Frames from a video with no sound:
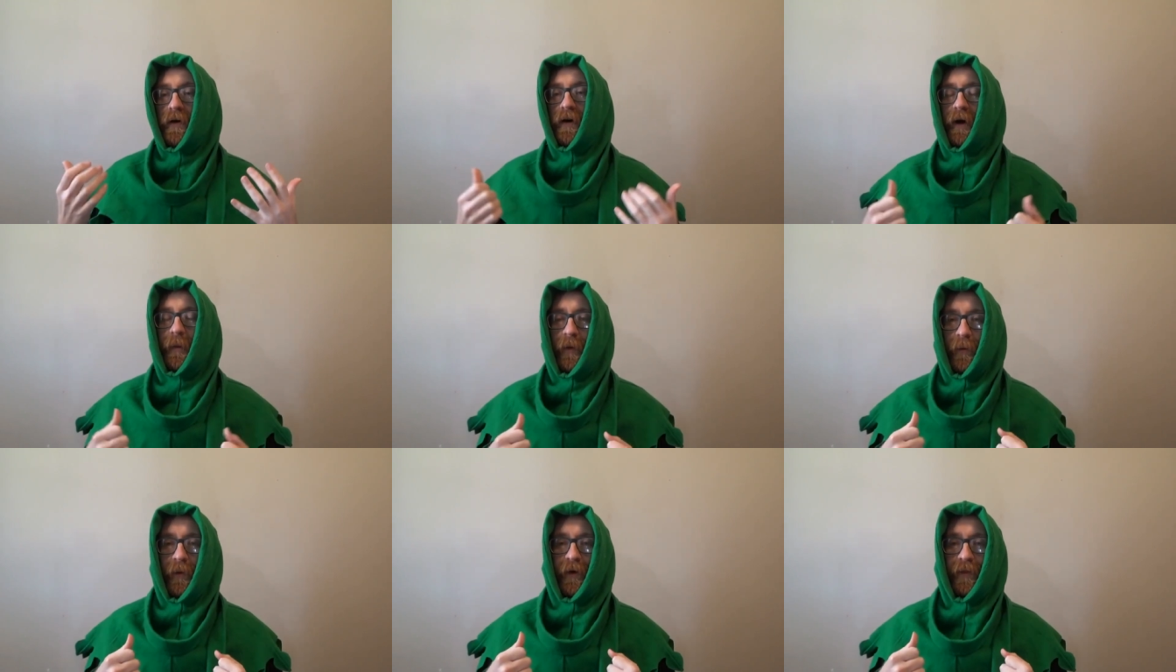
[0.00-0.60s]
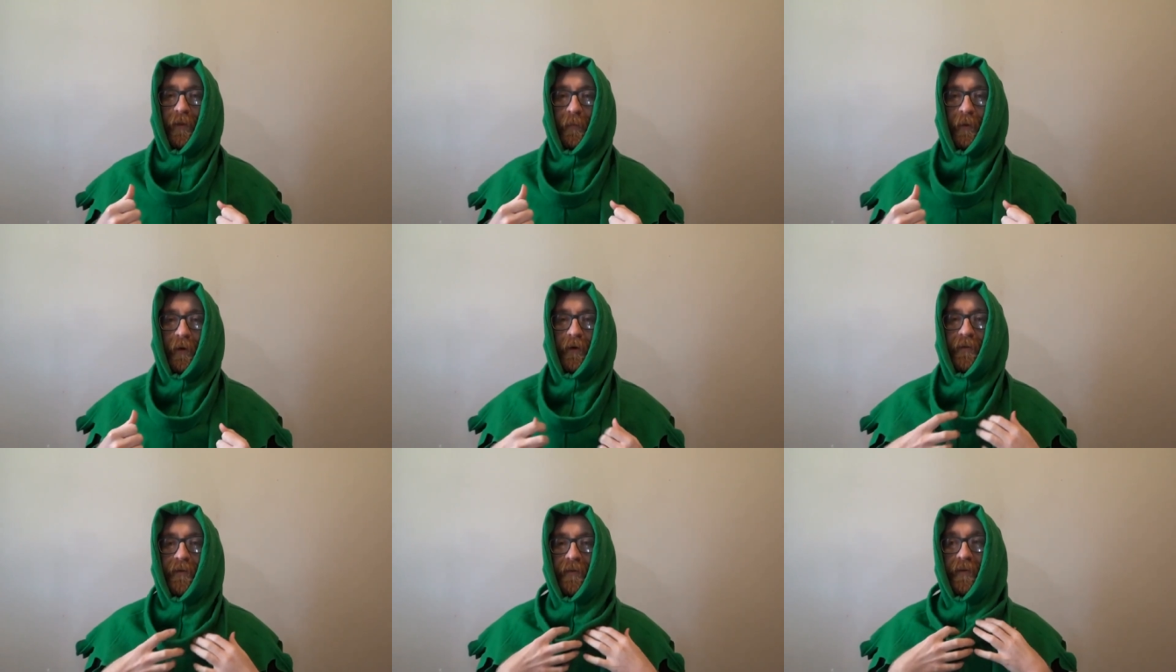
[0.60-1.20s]
I'm a wealthy
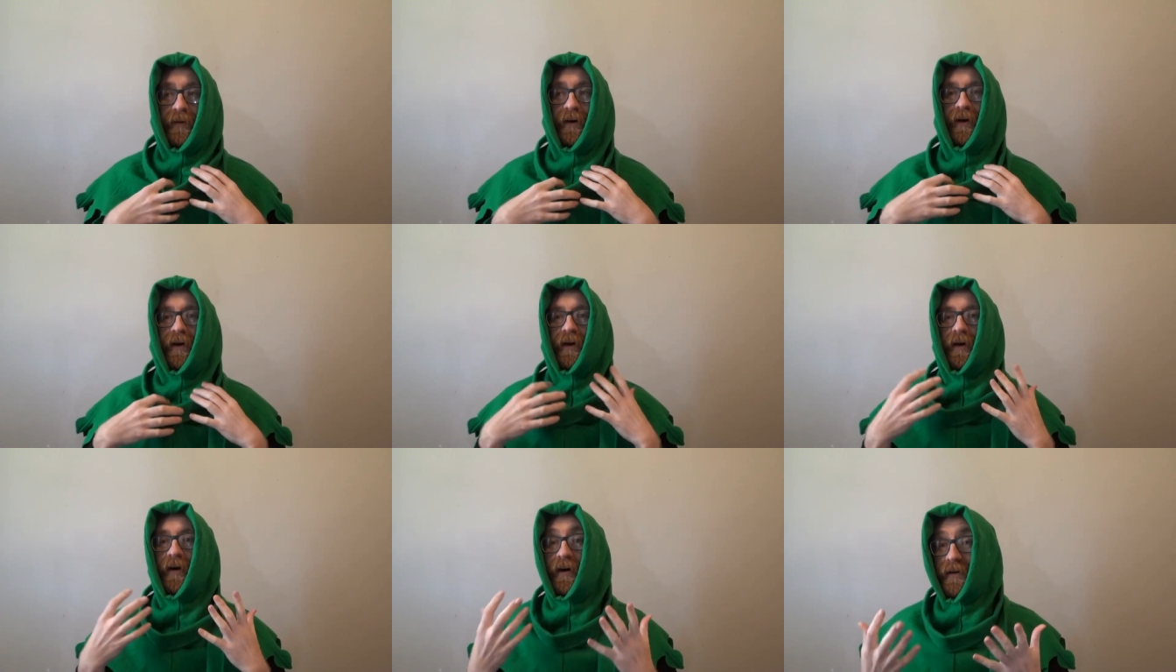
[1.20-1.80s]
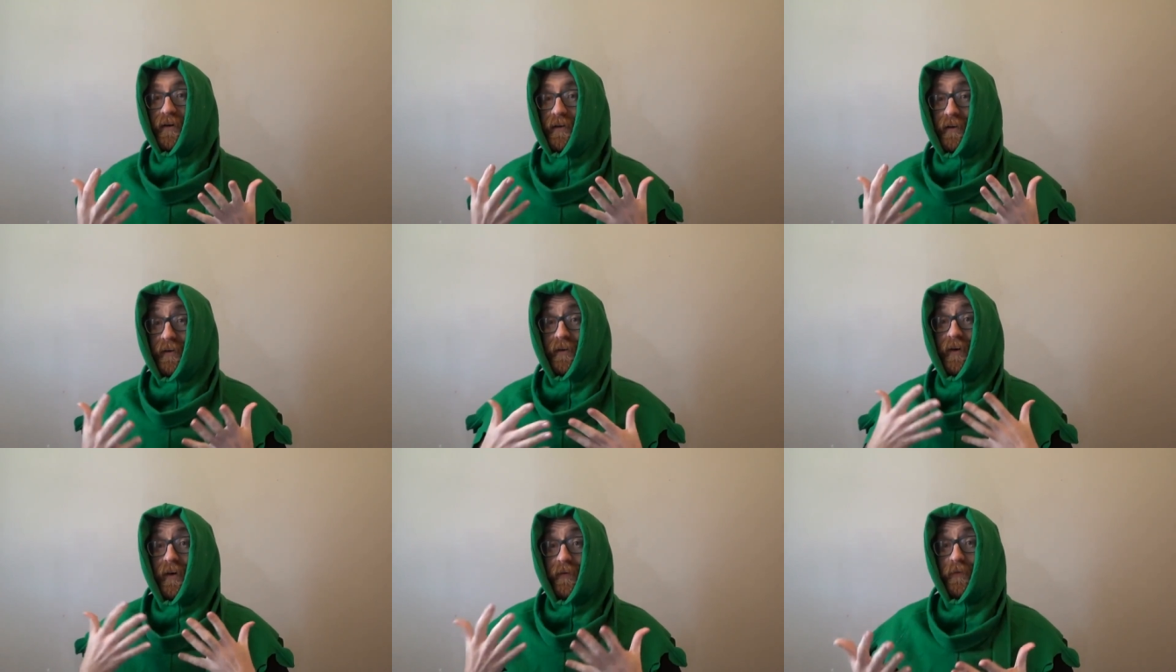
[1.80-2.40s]
person, I
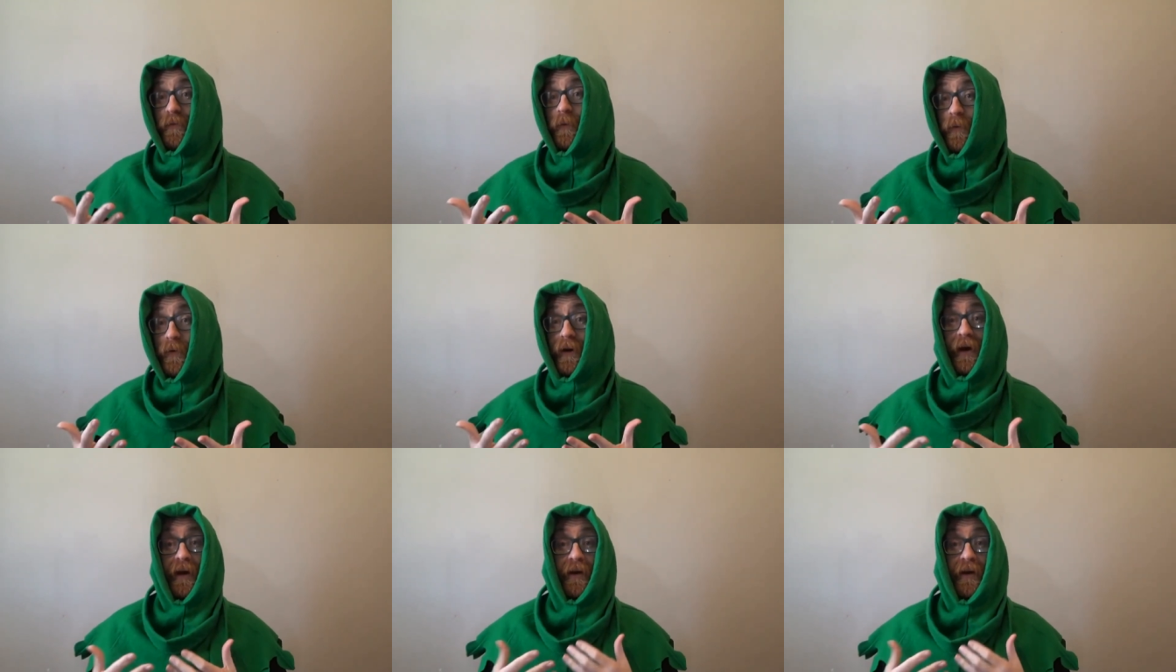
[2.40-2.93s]
can afford